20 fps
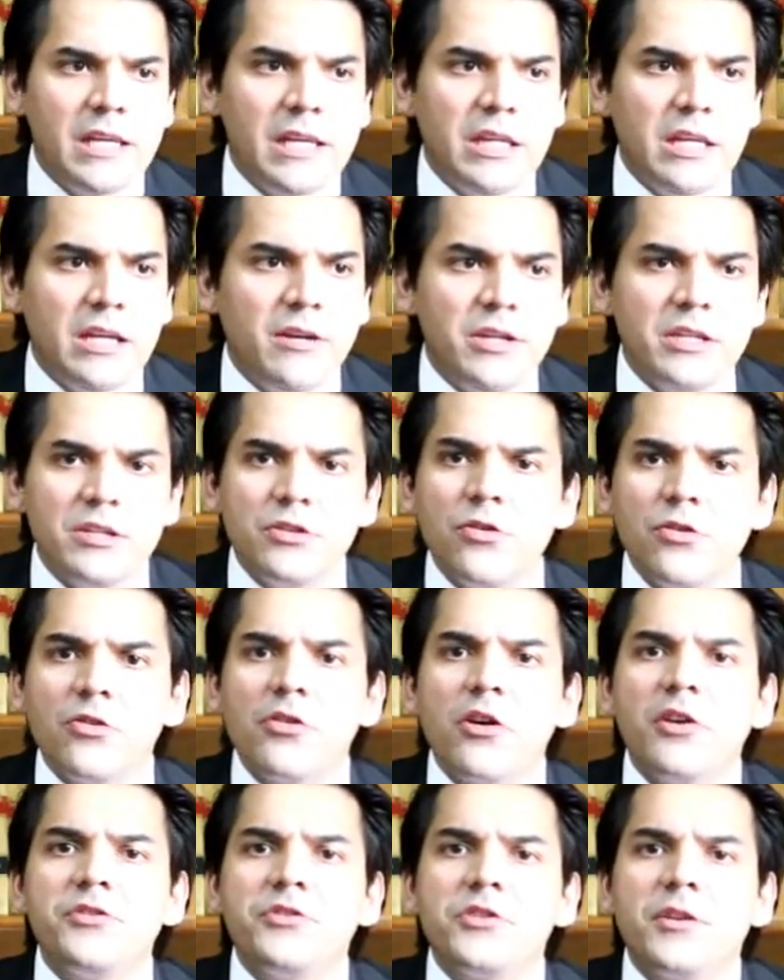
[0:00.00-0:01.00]
And there is
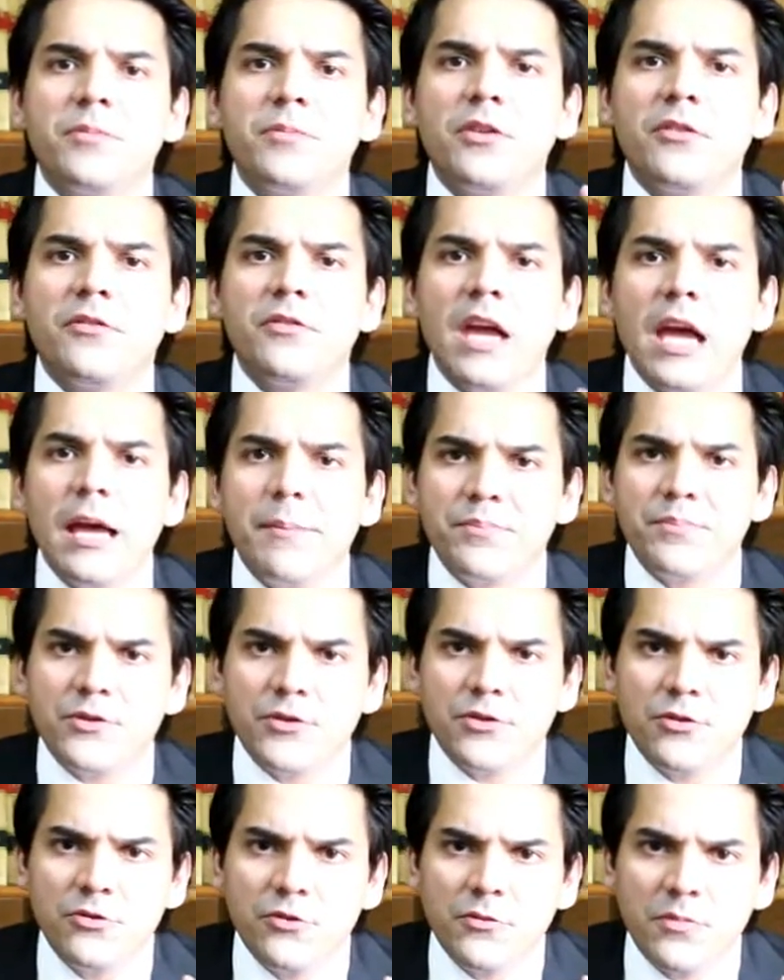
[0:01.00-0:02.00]
no concept of
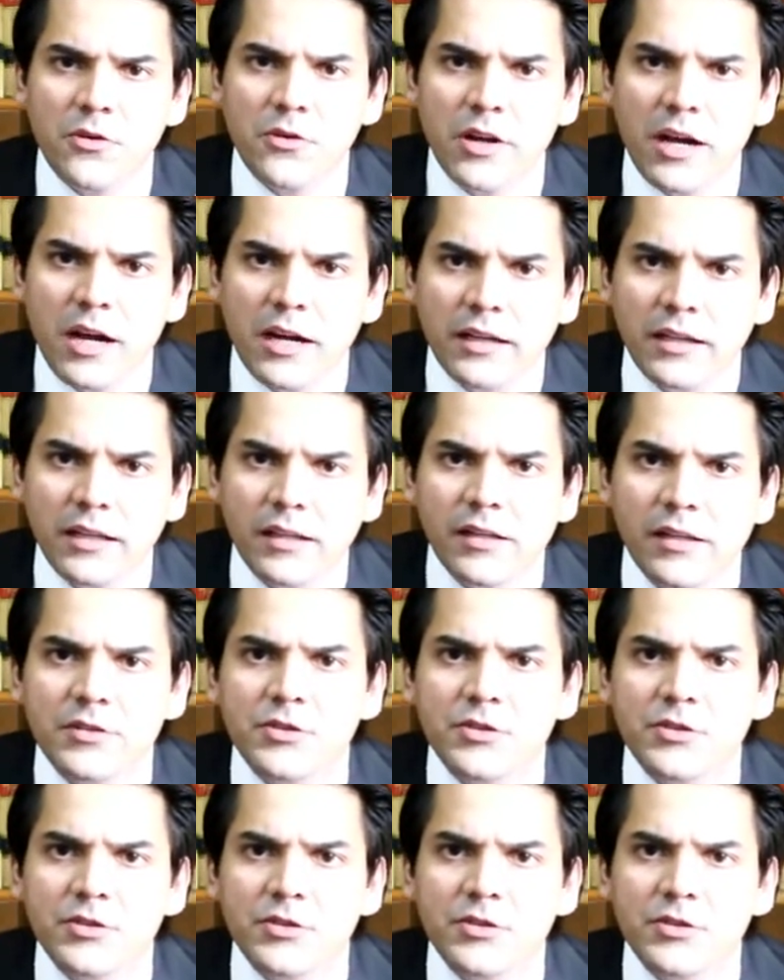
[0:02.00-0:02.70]
absolute monarchy.